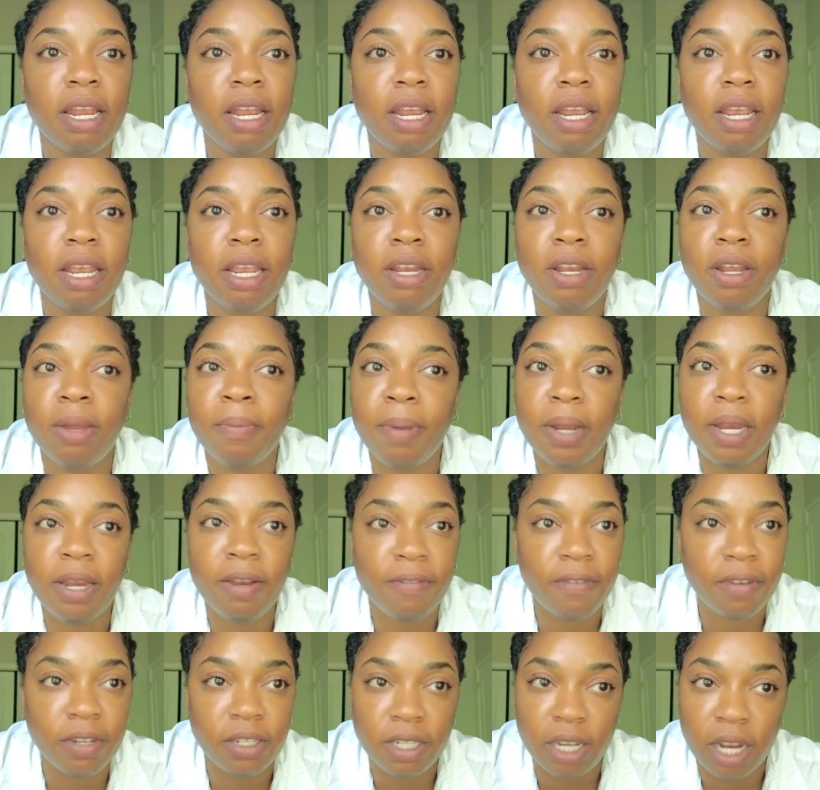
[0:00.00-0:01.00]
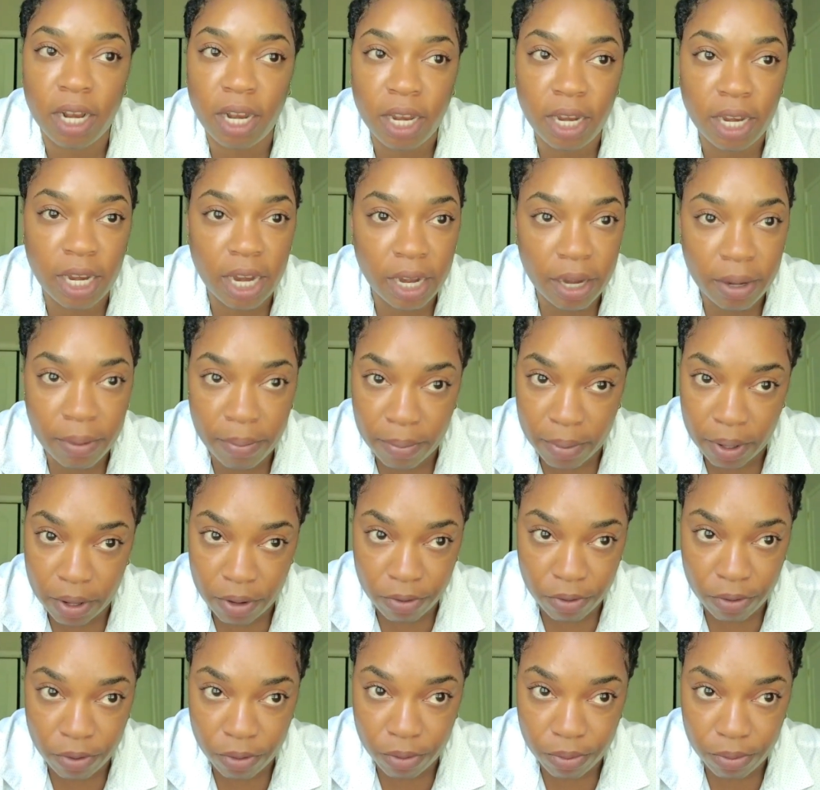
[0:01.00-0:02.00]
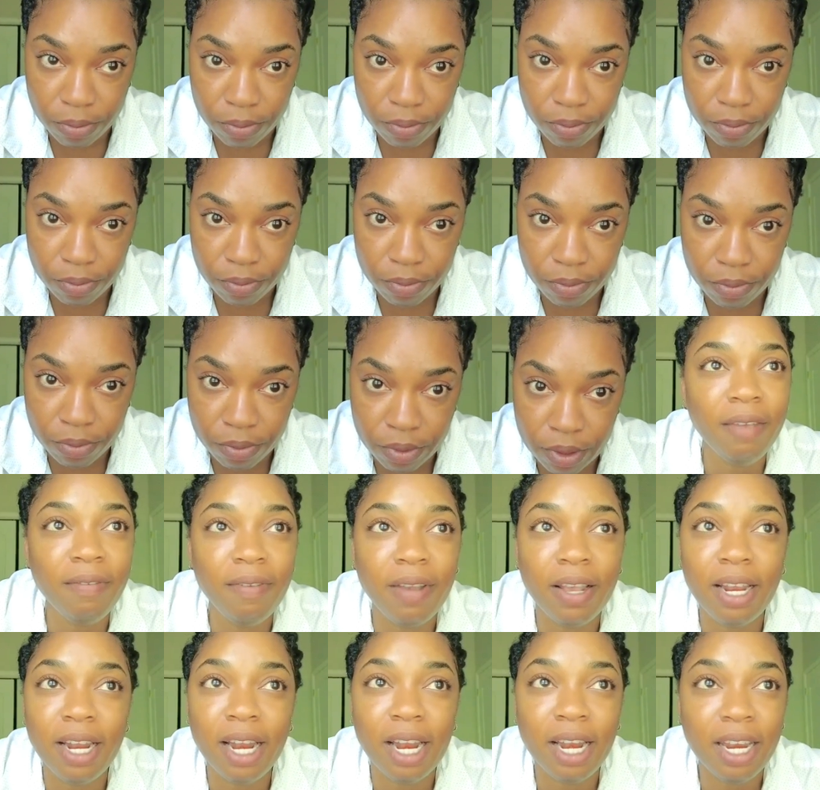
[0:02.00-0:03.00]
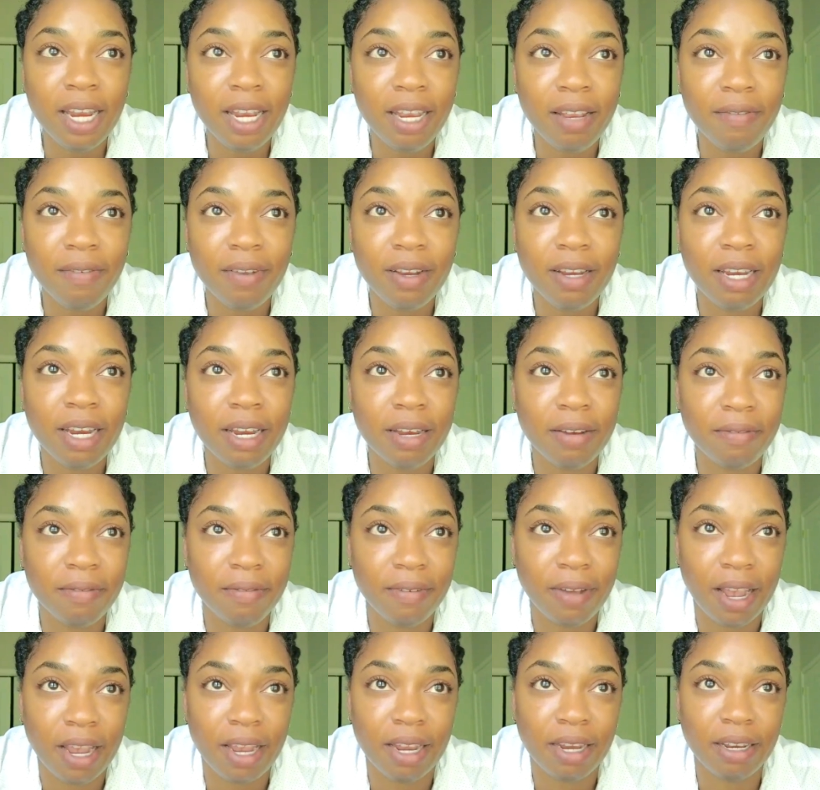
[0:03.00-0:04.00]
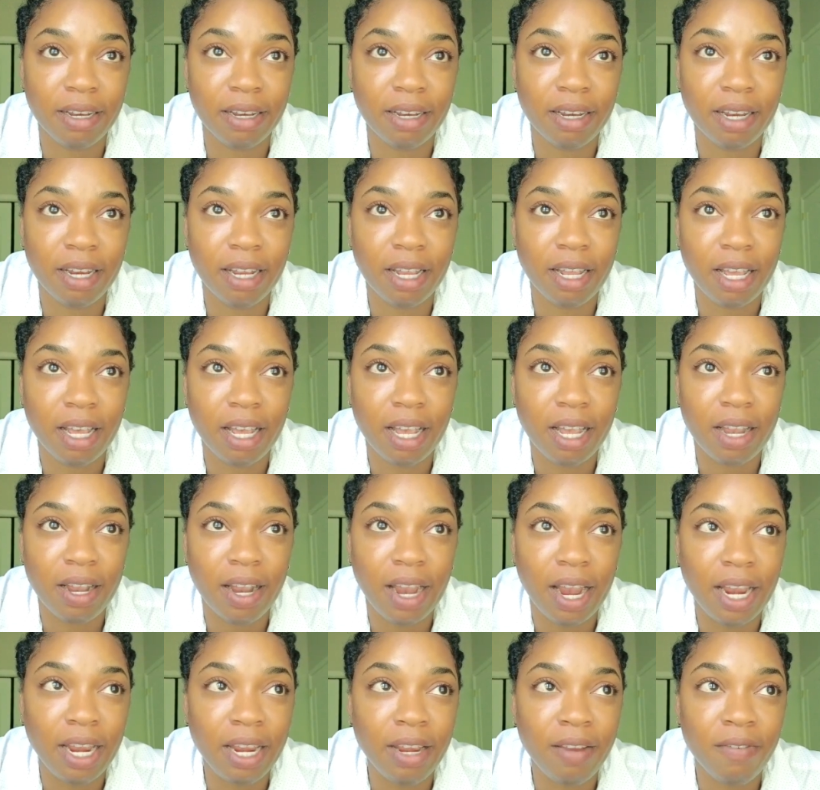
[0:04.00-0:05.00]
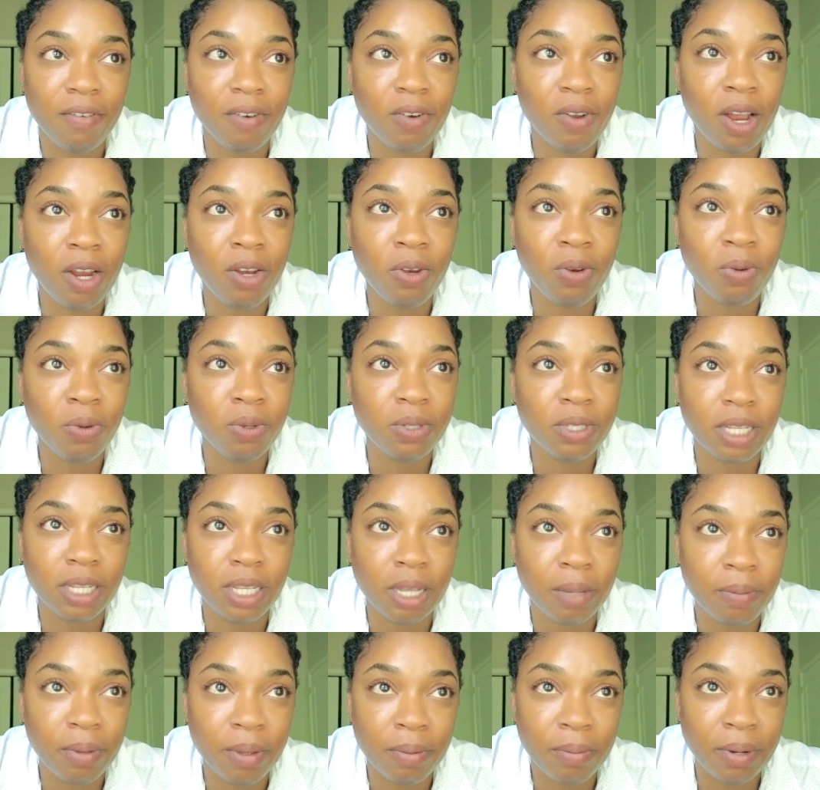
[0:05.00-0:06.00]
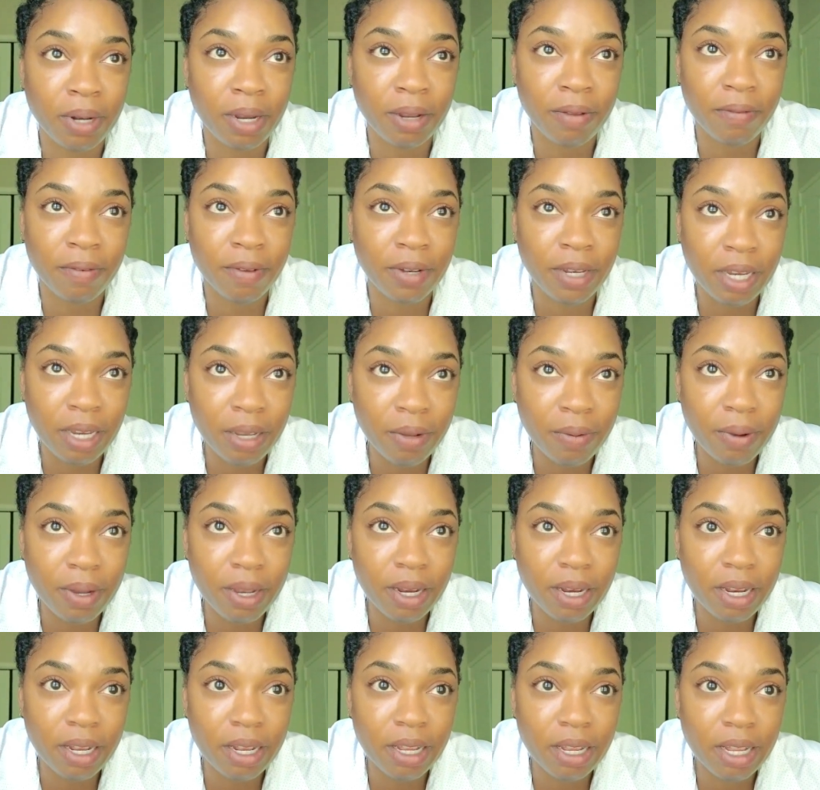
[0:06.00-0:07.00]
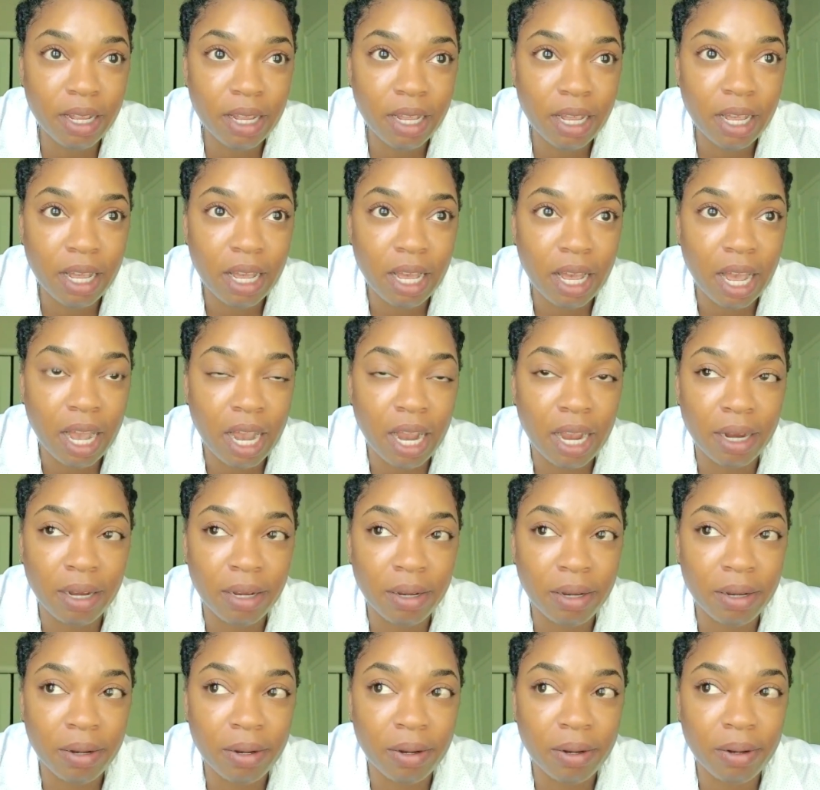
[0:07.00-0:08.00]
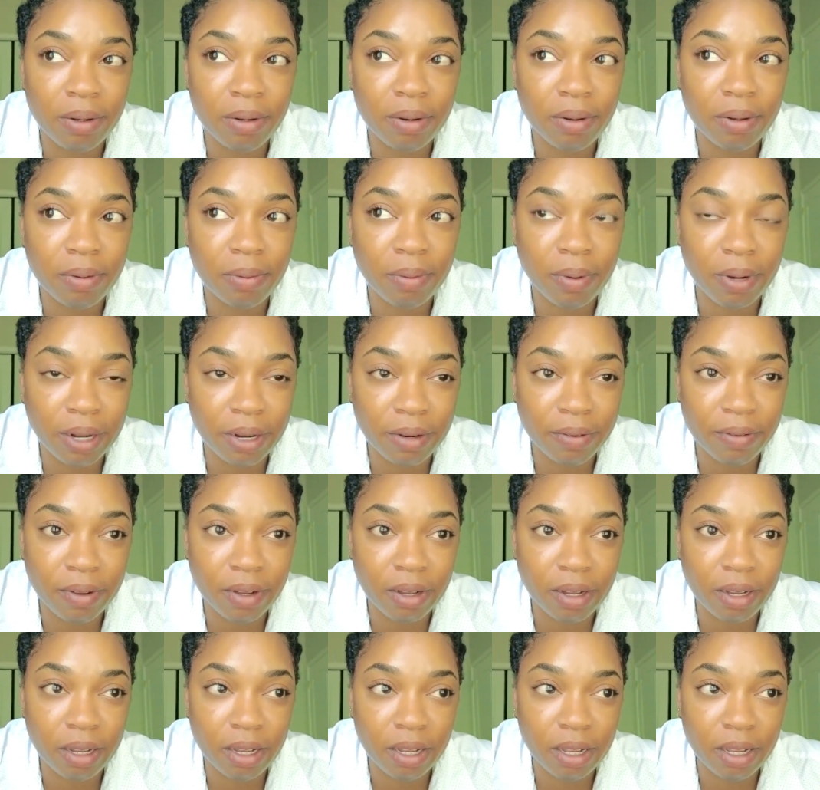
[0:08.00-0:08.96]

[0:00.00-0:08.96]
in a beneficial in a middle room, if I are even, then fine. I even know a new set of people then to deal with and whatever.